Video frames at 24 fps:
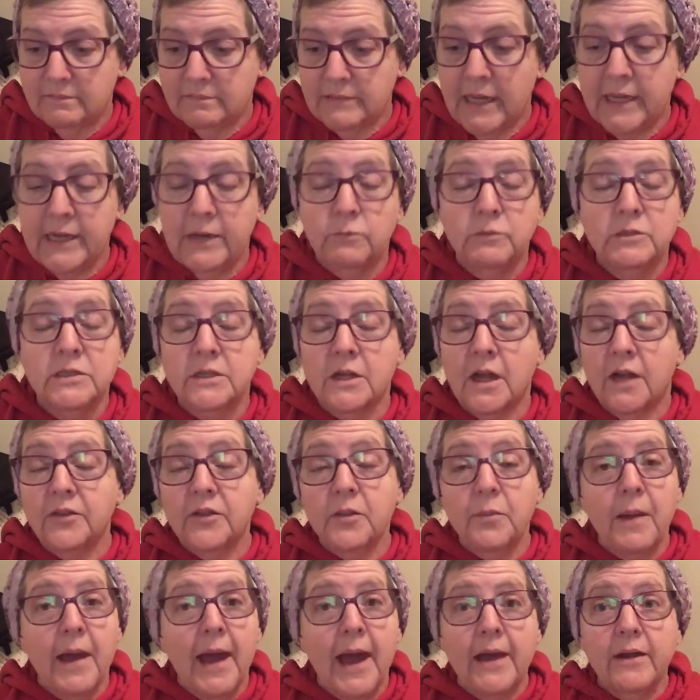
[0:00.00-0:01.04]
And it was not
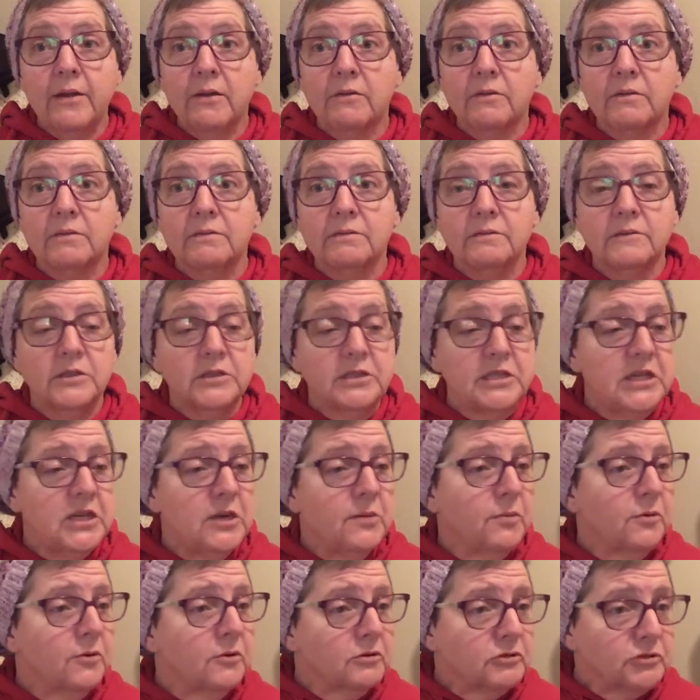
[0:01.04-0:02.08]
the pattern. The
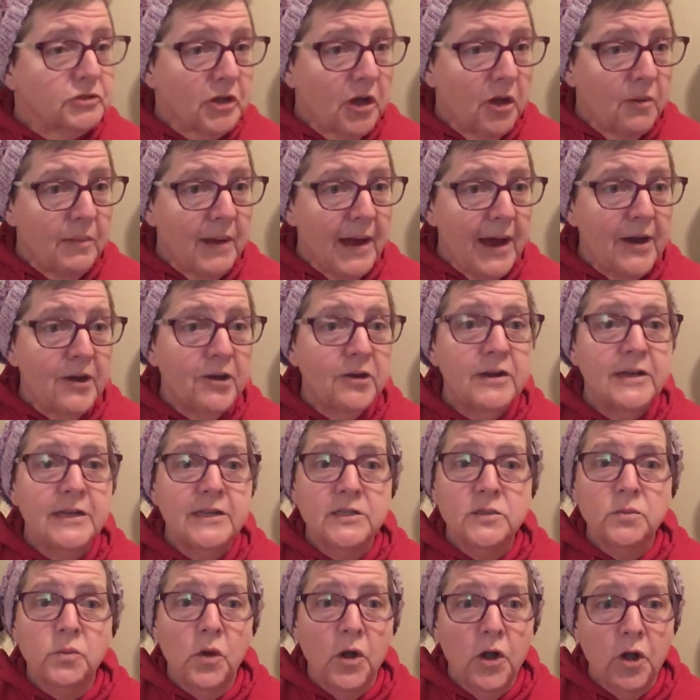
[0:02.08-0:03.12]
Teterboro shawl pattern
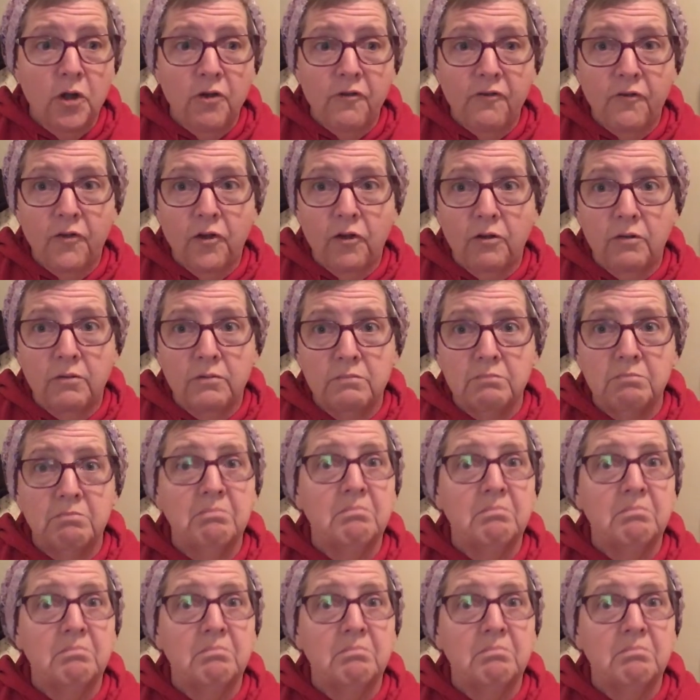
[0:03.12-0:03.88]
is wonderful.